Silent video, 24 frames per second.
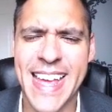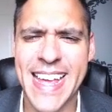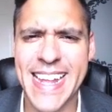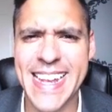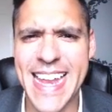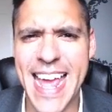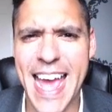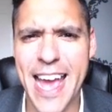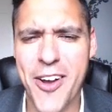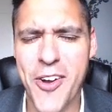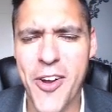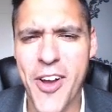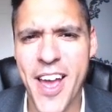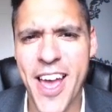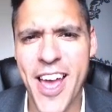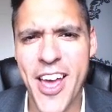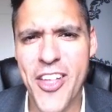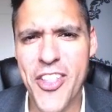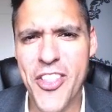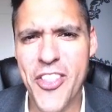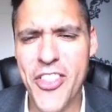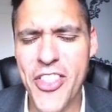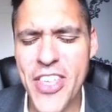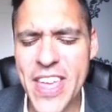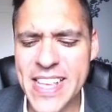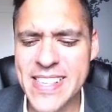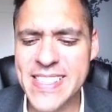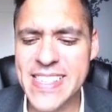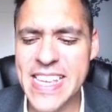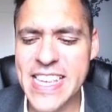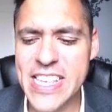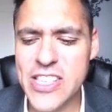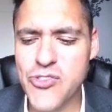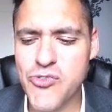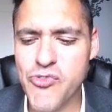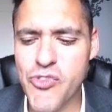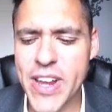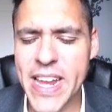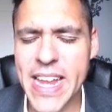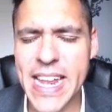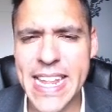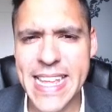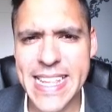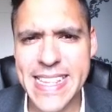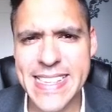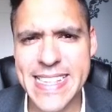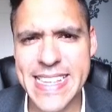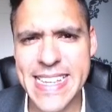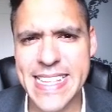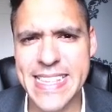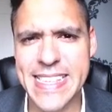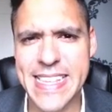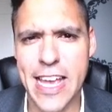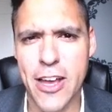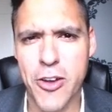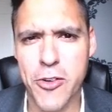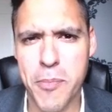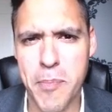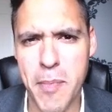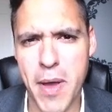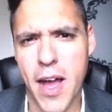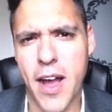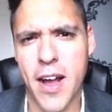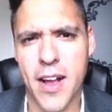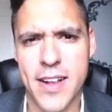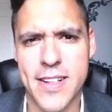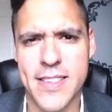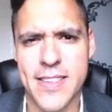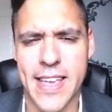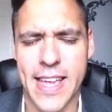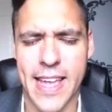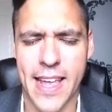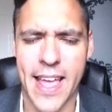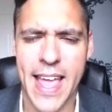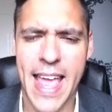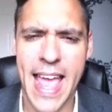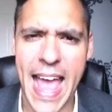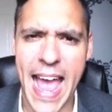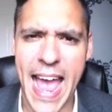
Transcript: Now, this is really detailed marketing.